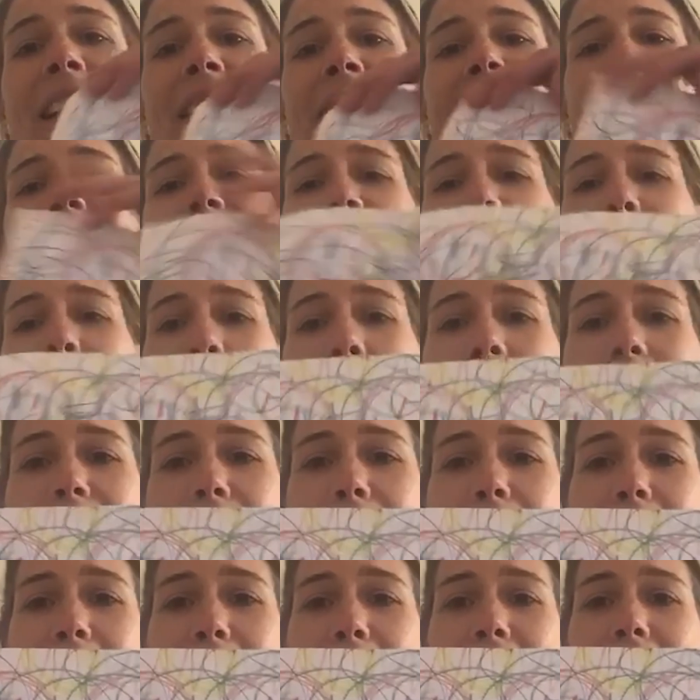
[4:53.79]
it doesn't
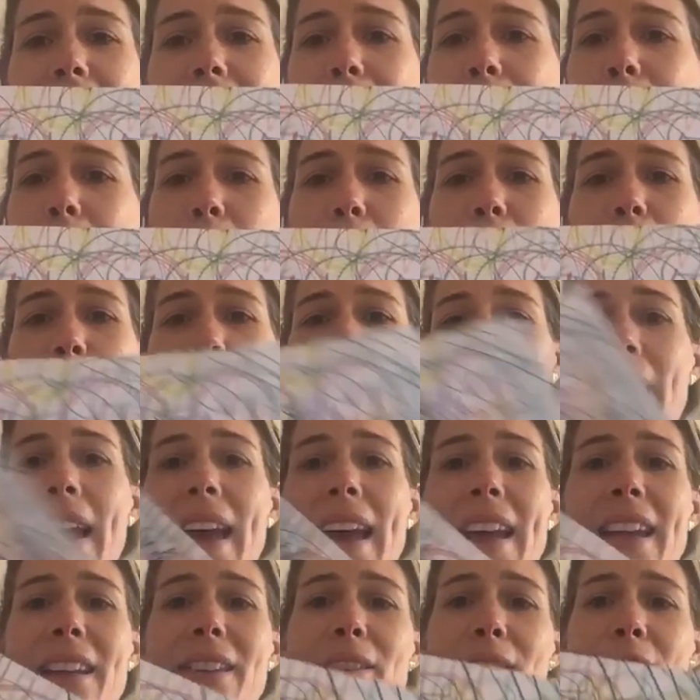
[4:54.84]
matter if it's across the
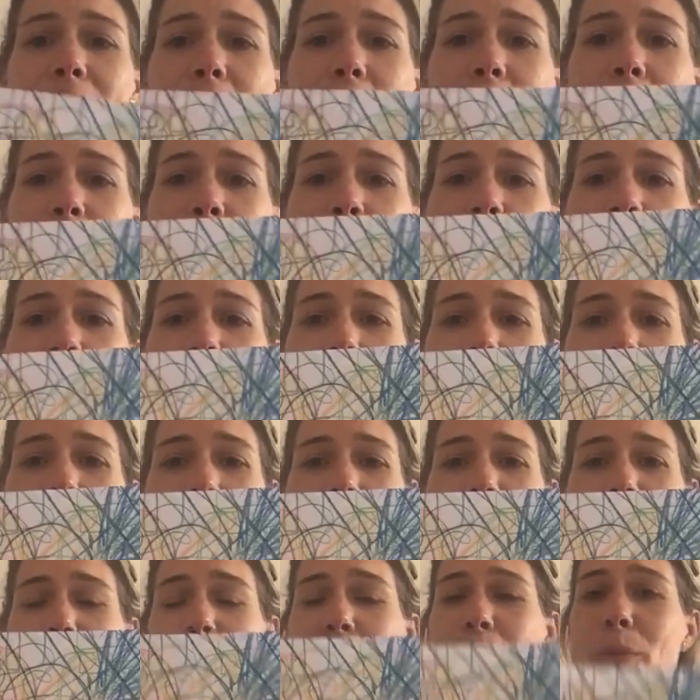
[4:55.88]
page or a
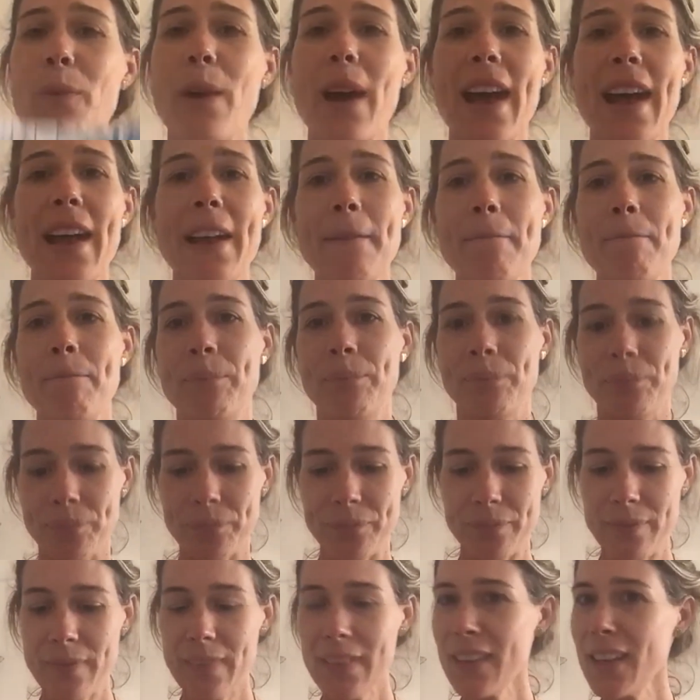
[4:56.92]
different way,
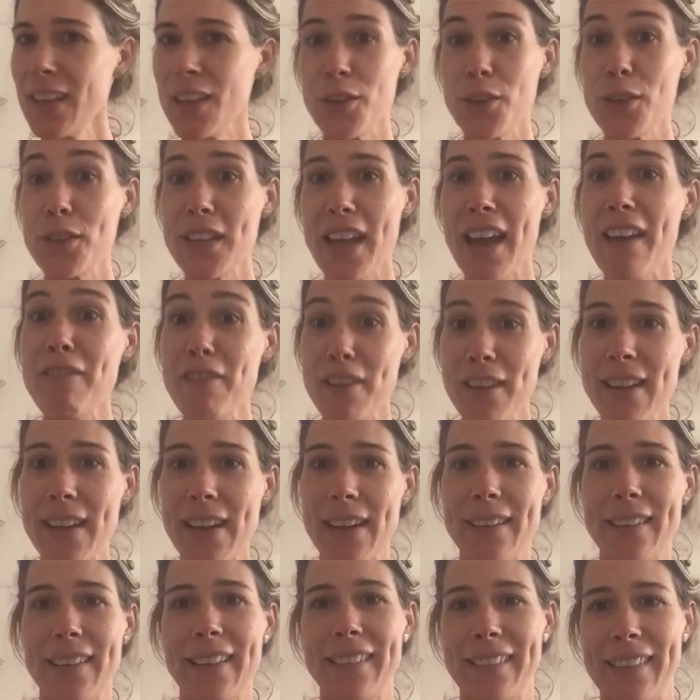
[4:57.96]
because
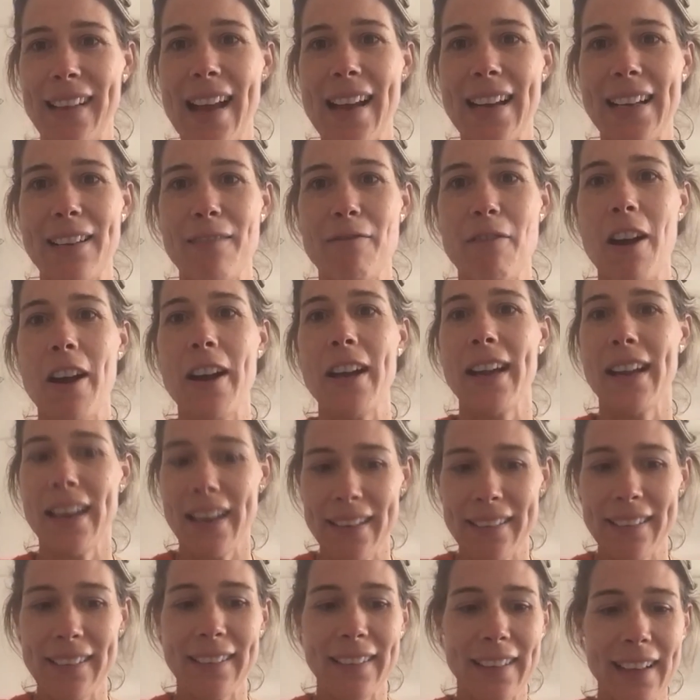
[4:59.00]
everything's exactly right and
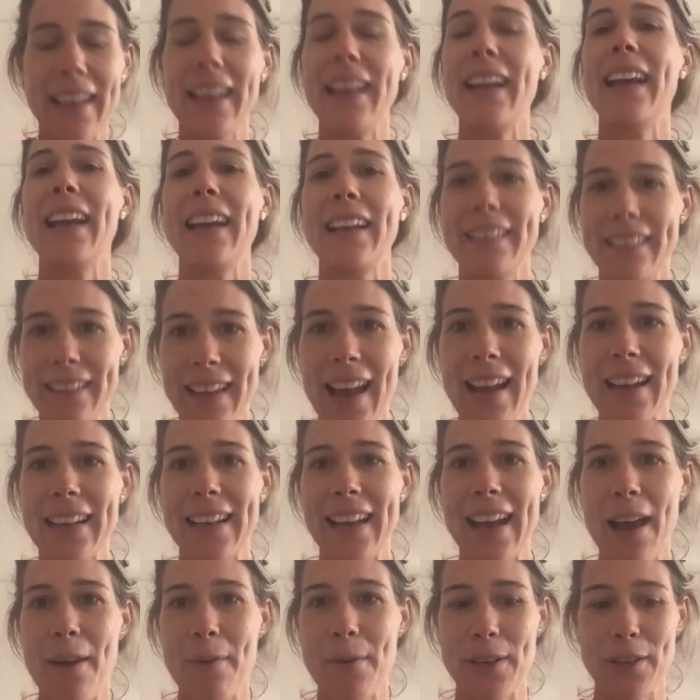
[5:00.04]
is
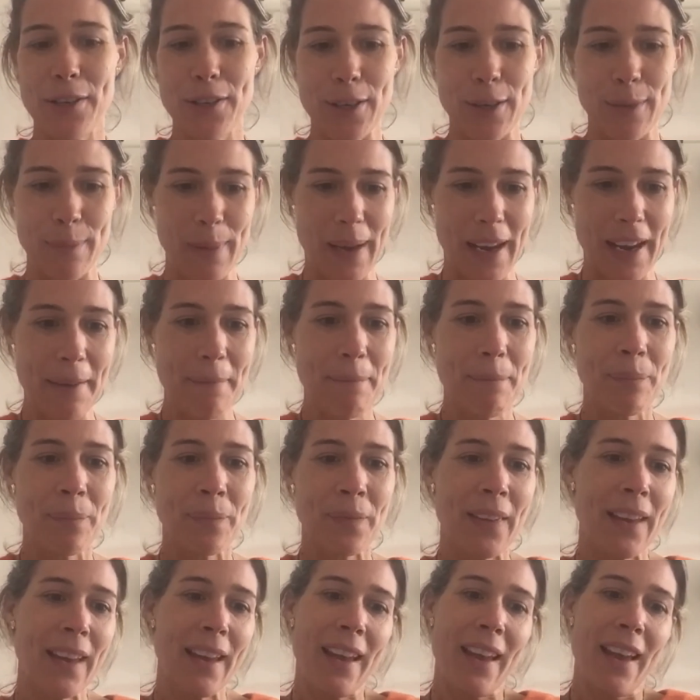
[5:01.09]
exactly how it should be.
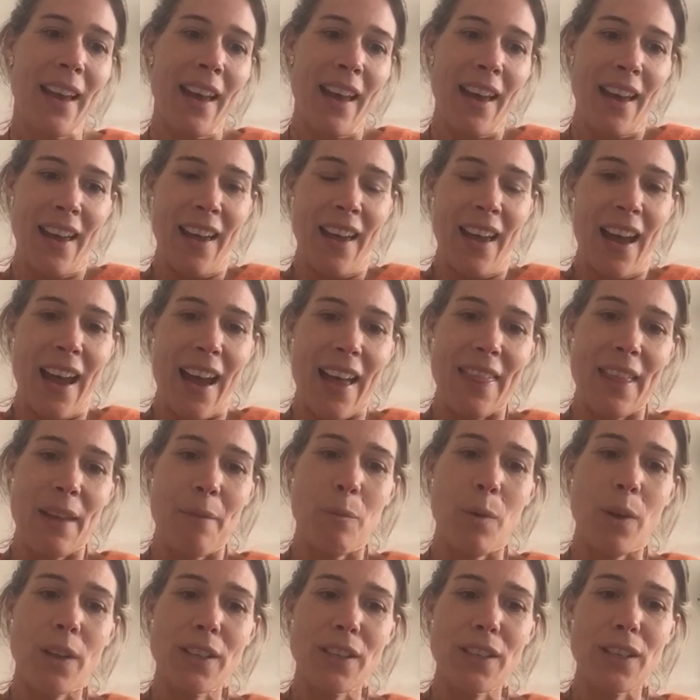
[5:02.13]
And
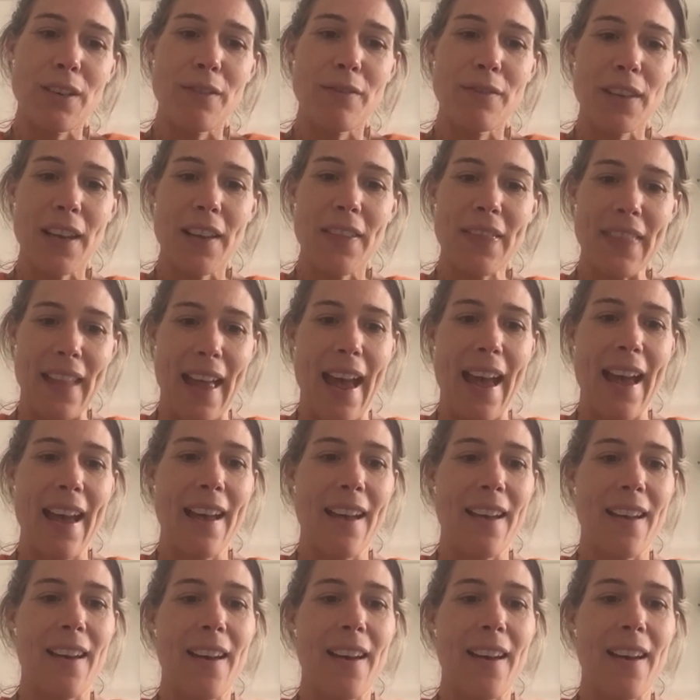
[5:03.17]
then once you've done that,